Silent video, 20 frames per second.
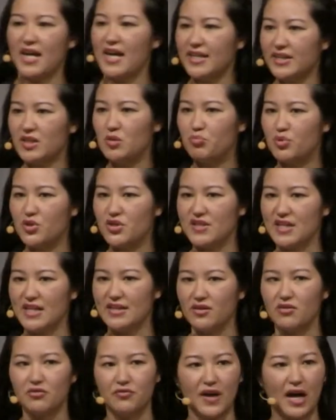
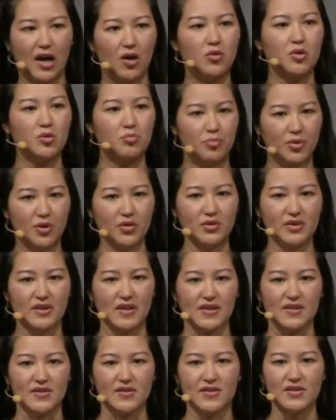80% of our
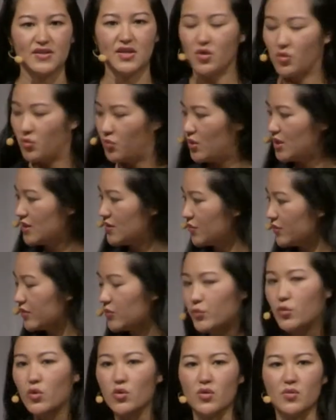proteins with
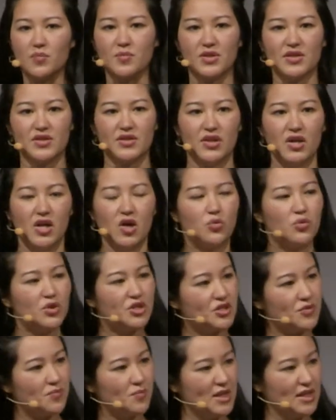worms,
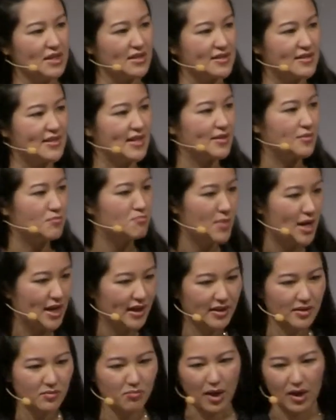which means that
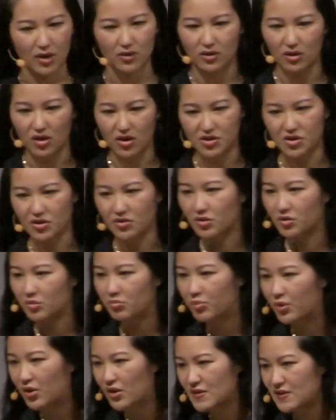many biological
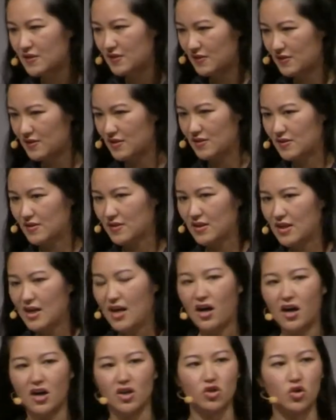processes
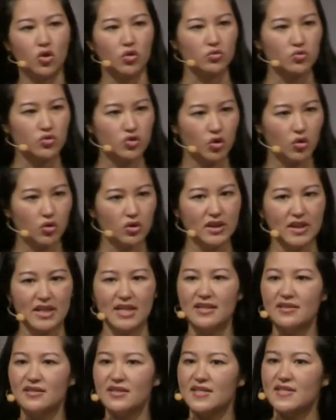are controlled
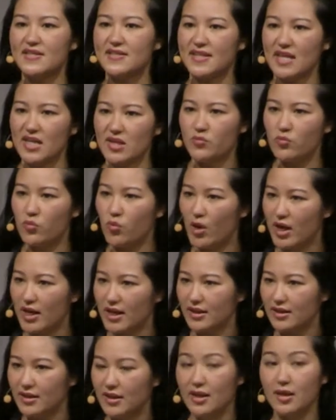in the same
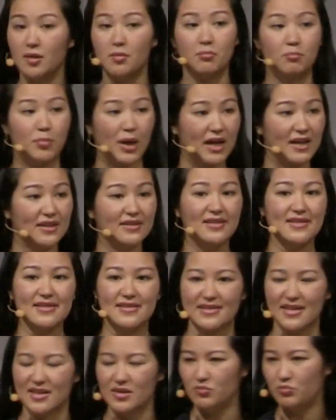way by the
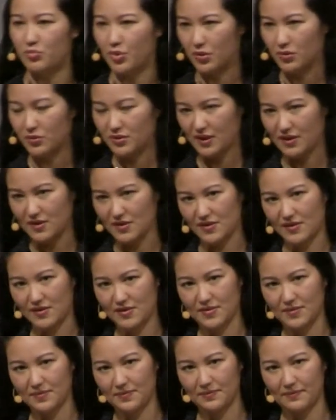same proteins.